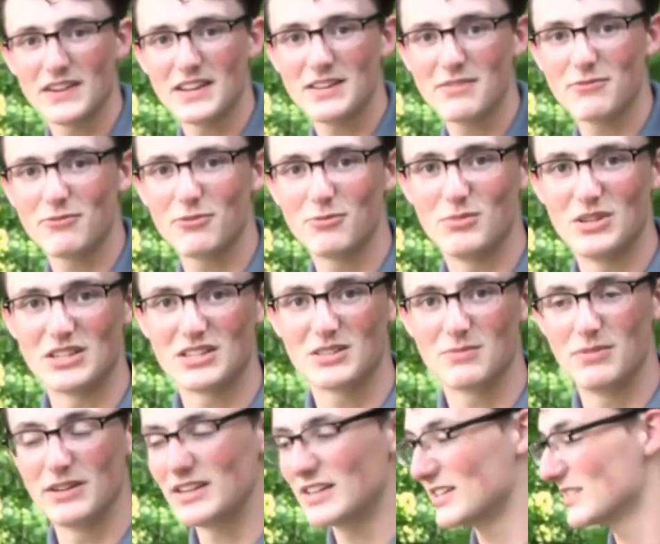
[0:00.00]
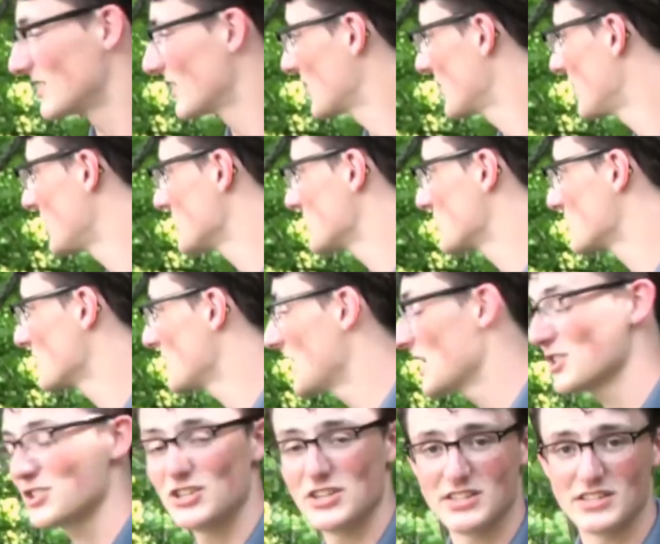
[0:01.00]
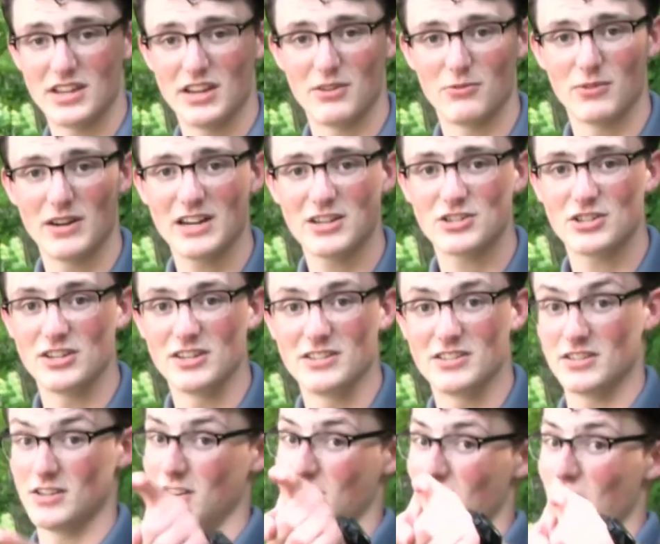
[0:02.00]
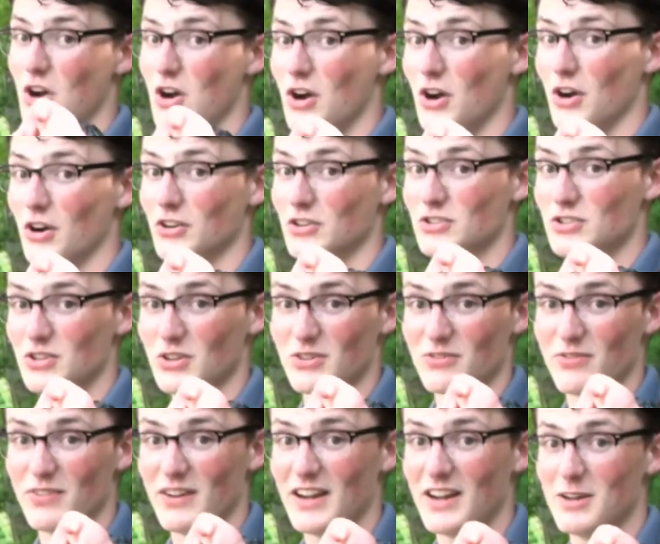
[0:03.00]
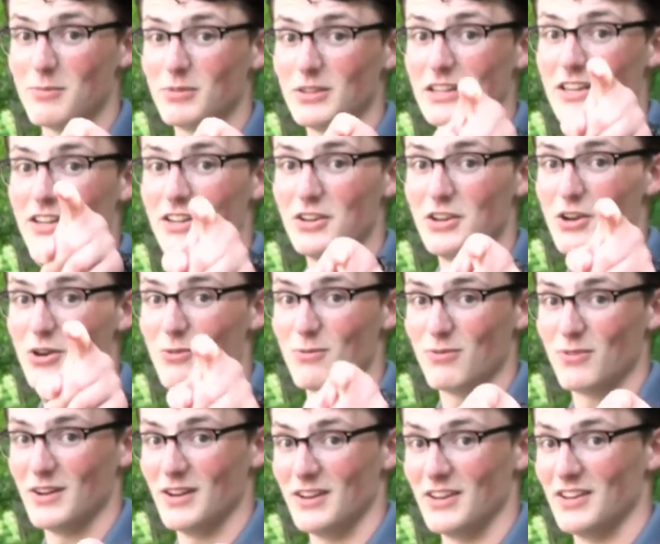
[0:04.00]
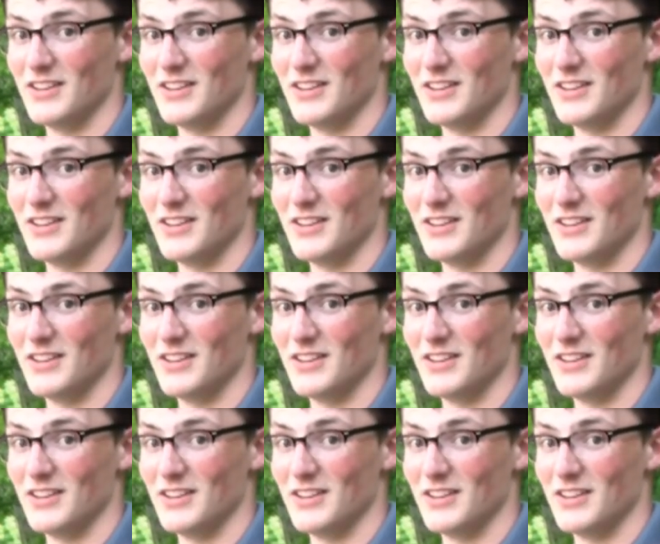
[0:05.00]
infamous because it causes rashes, and rashes are certifiably no fun.